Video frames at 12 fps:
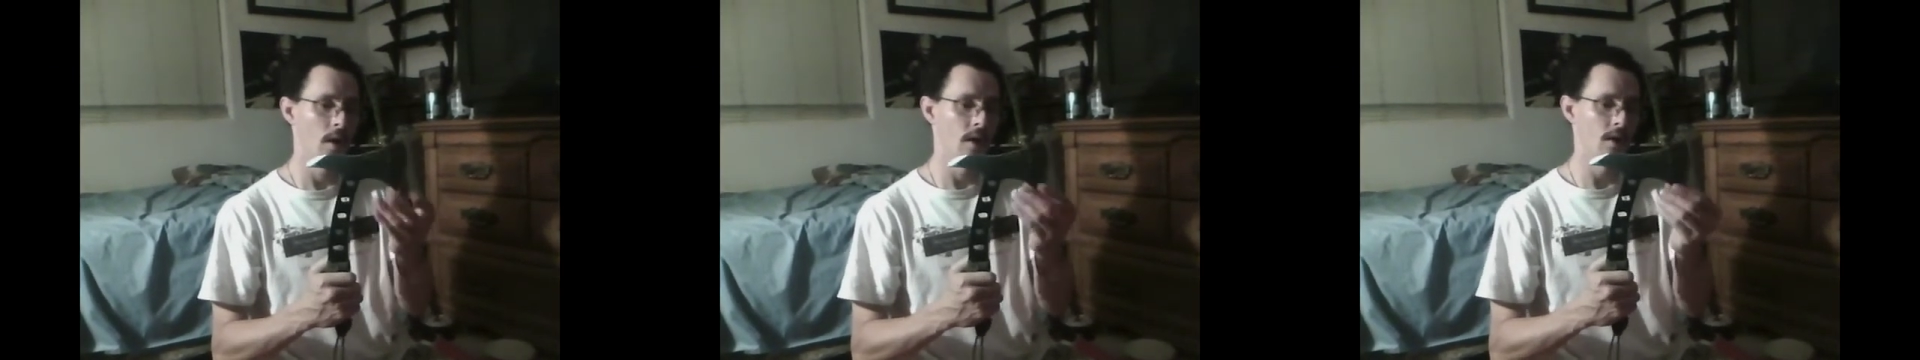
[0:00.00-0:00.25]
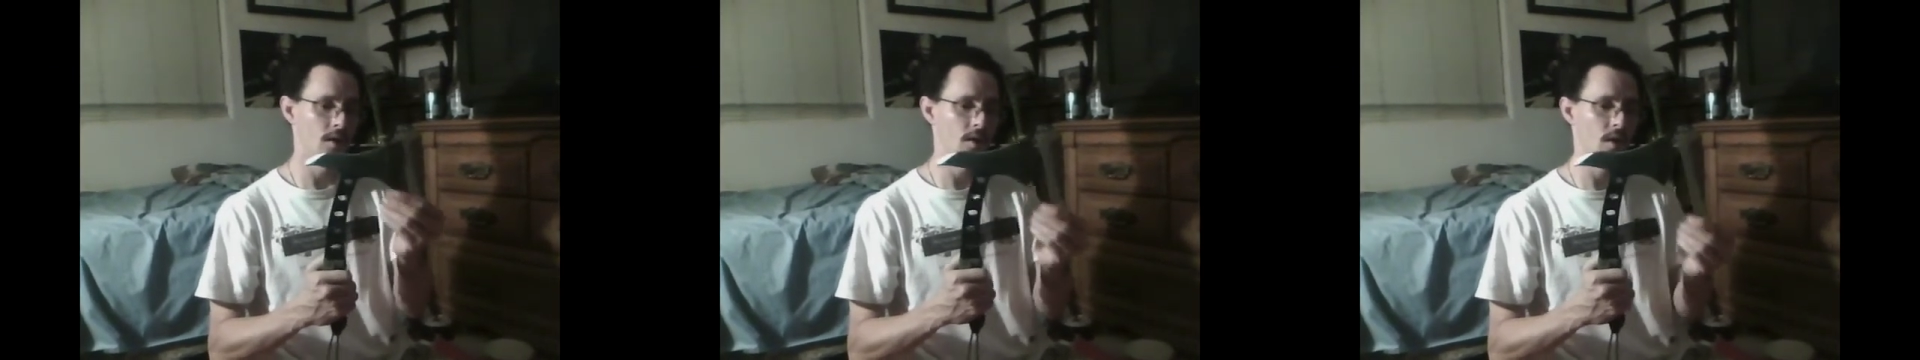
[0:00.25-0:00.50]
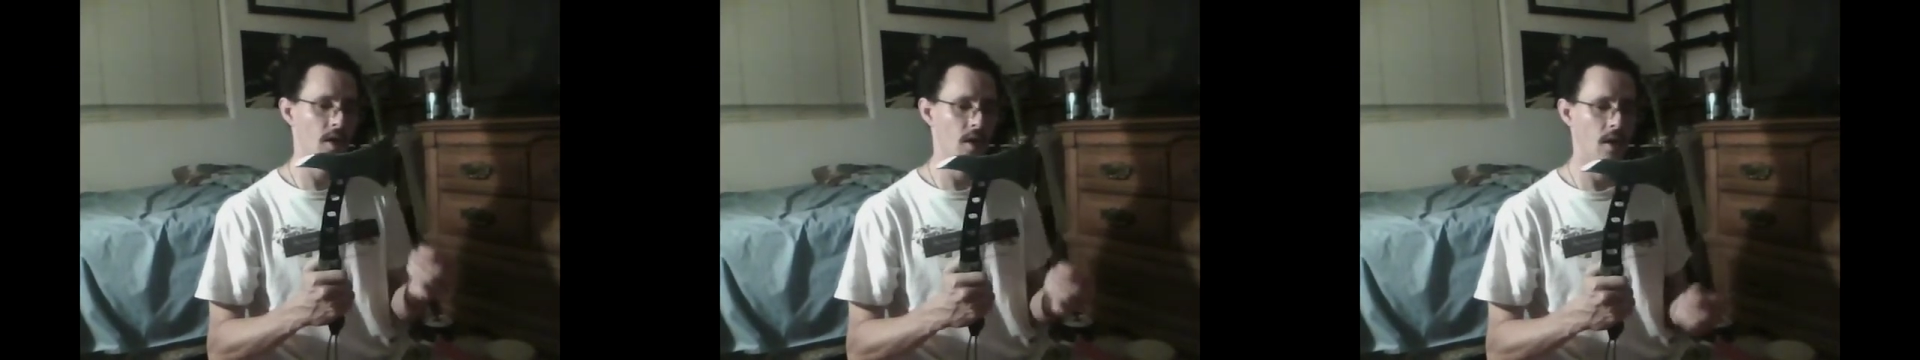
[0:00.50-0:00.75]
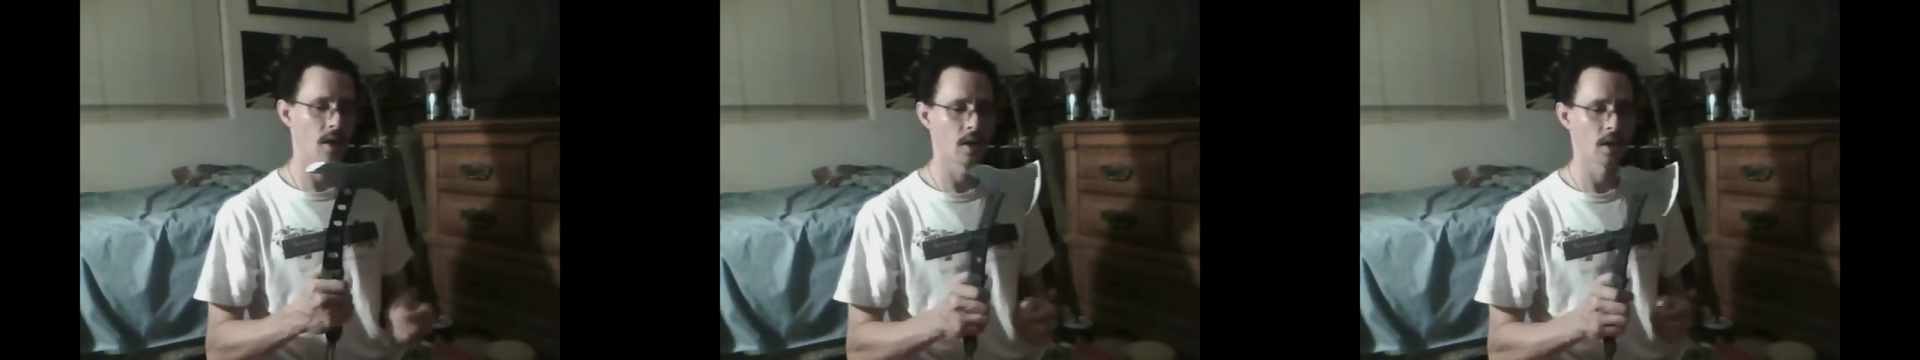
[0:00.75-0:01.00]
This is
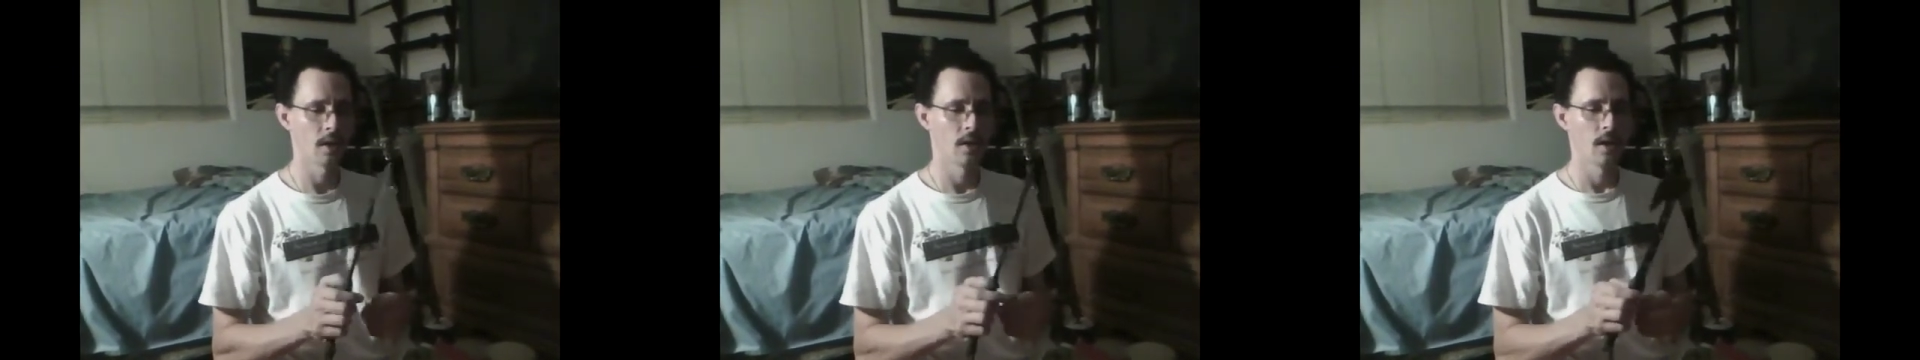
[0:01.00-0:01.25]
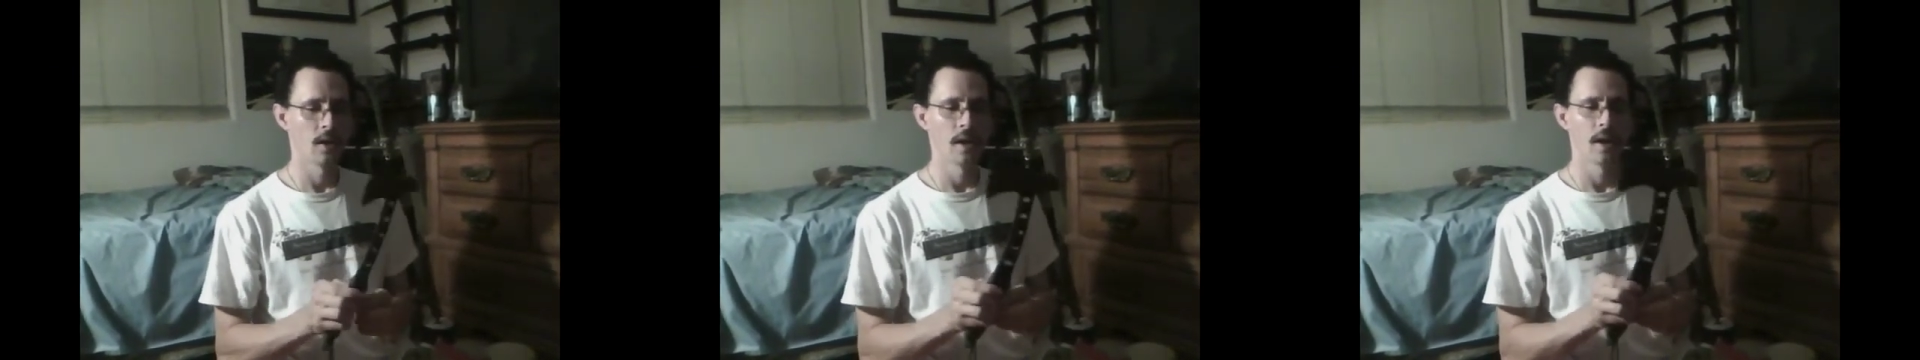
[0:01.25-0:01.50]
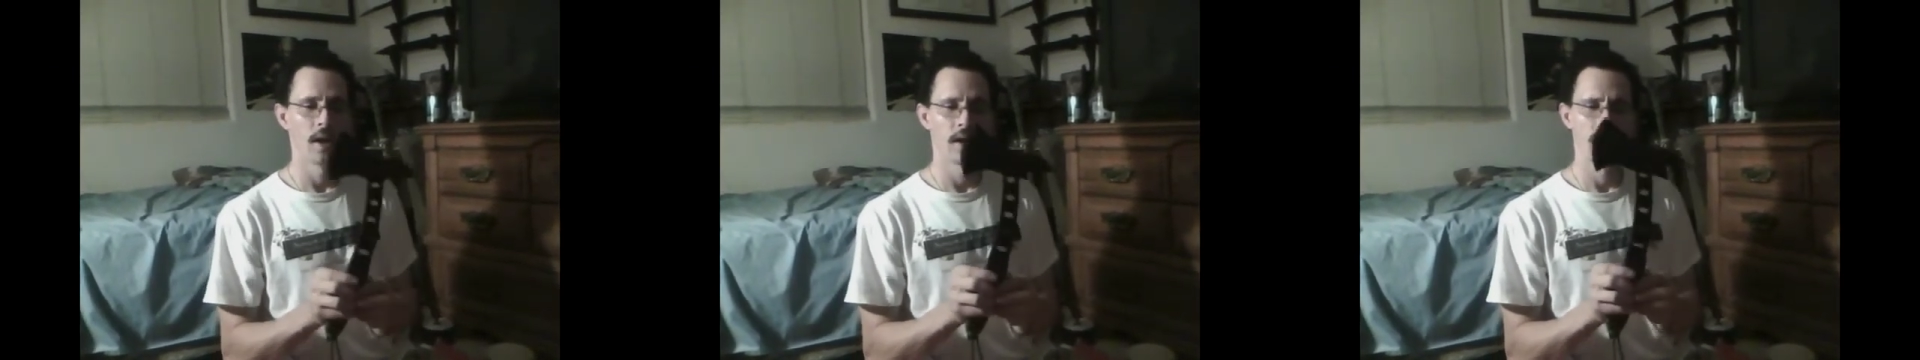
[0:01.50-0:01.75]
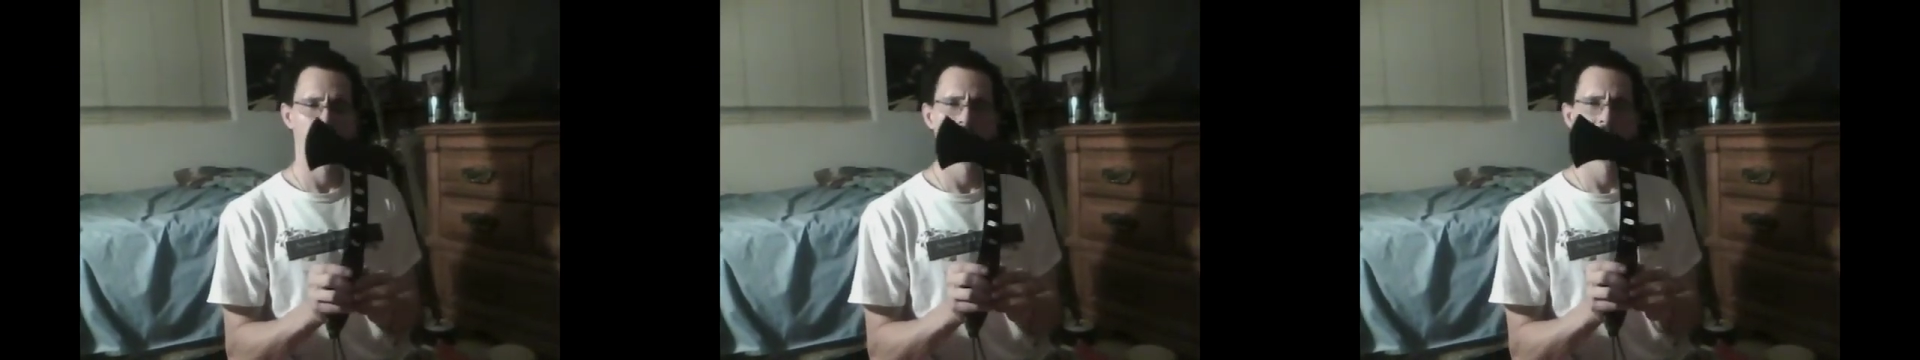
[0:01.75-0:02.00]
a
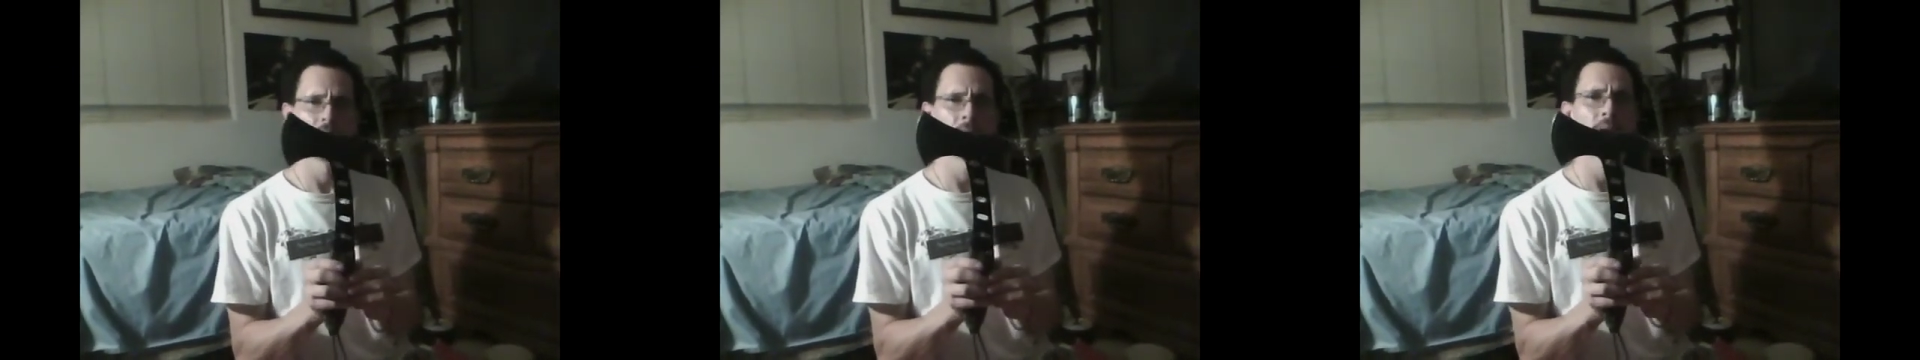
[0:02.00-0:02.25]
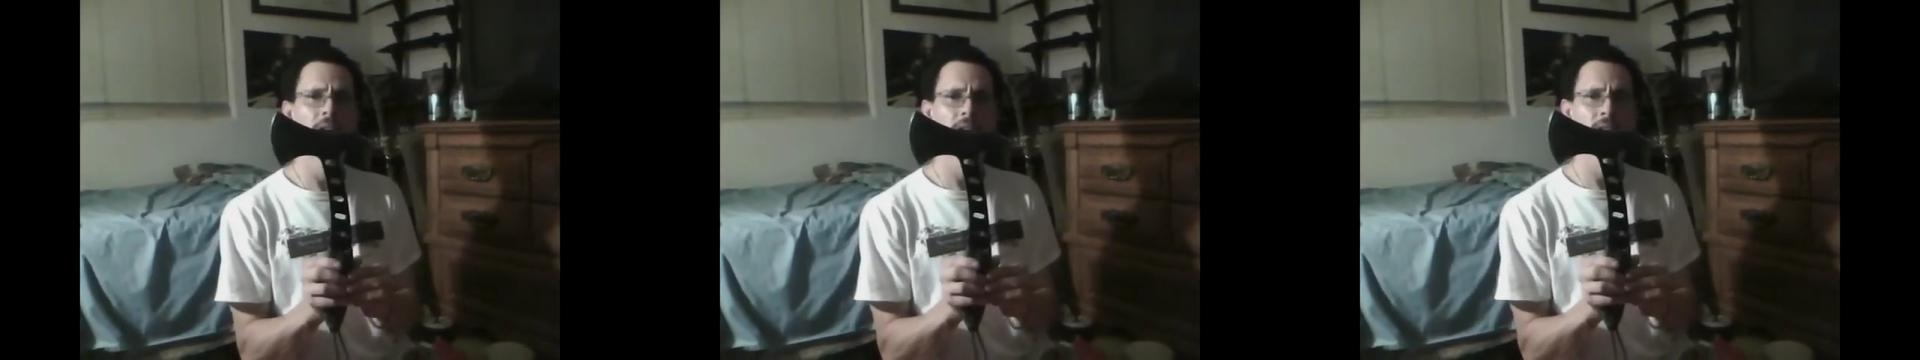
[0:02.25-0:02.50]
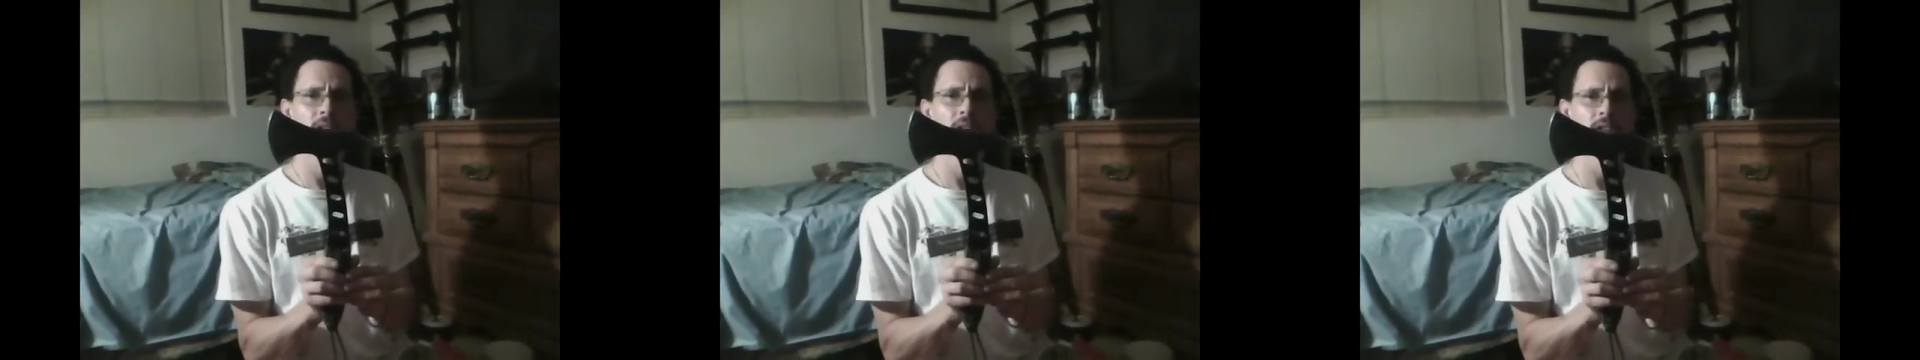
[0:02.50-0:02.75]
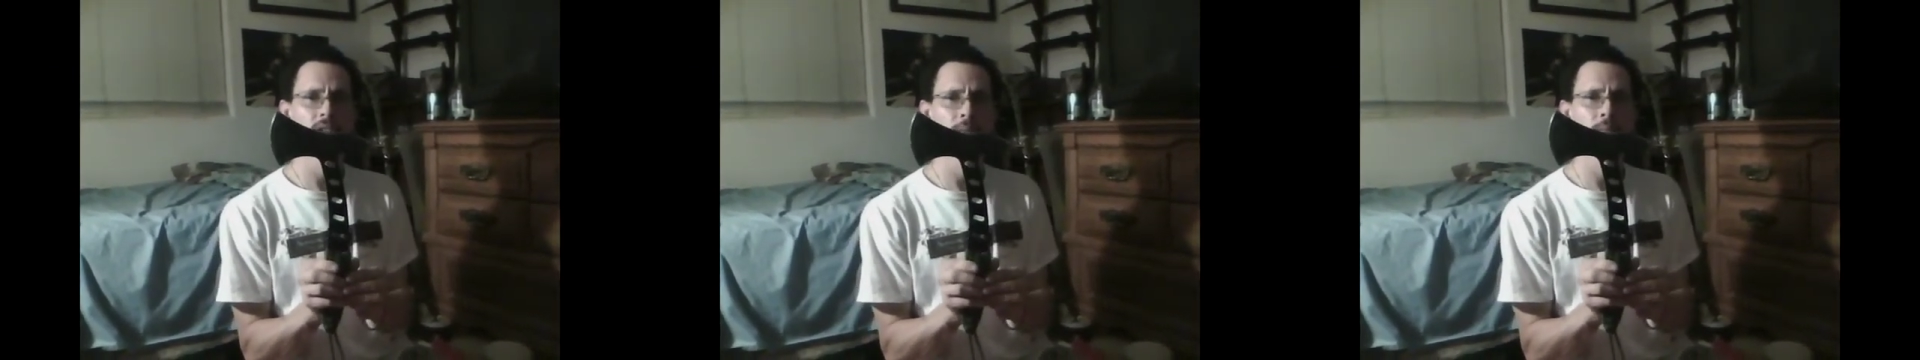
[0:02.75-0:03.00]

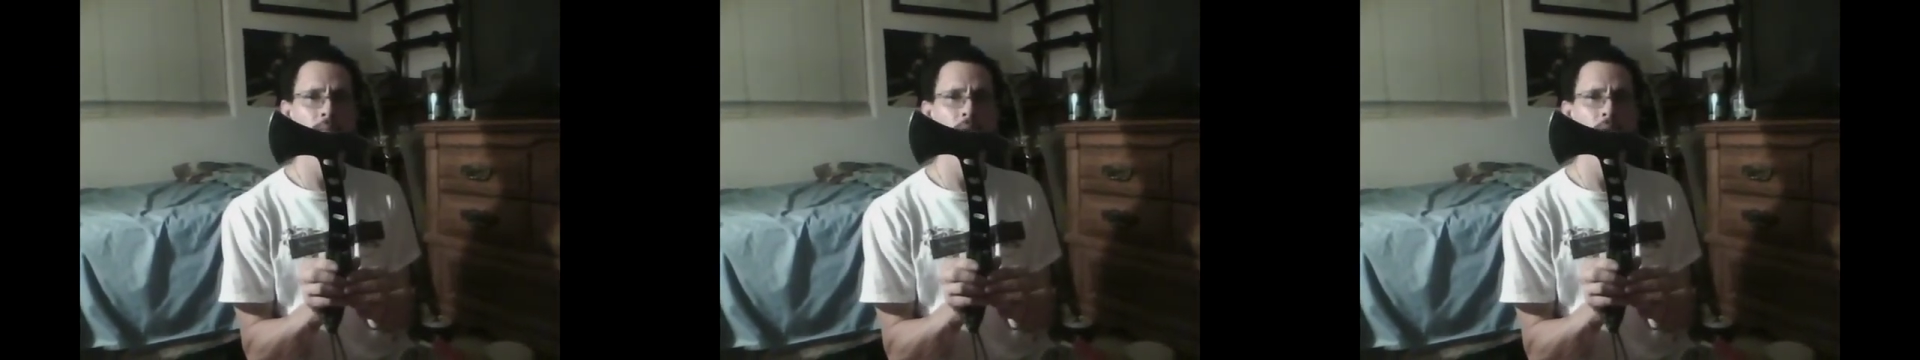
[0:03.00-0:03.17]
semi-custom